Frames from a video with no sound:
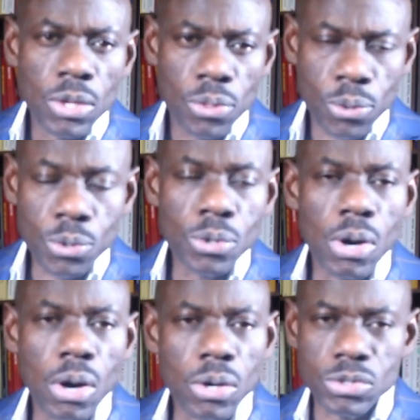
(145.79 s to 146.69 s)
through
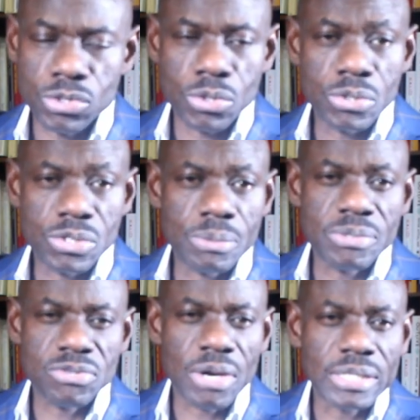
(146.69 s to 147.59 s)
also
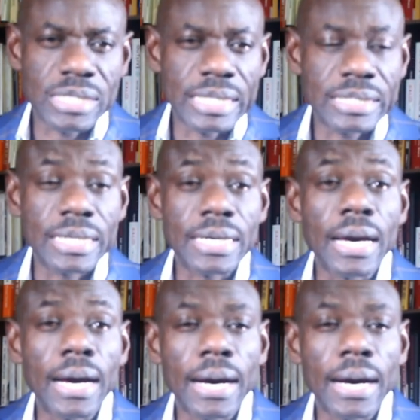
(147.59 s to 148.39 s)
some strategic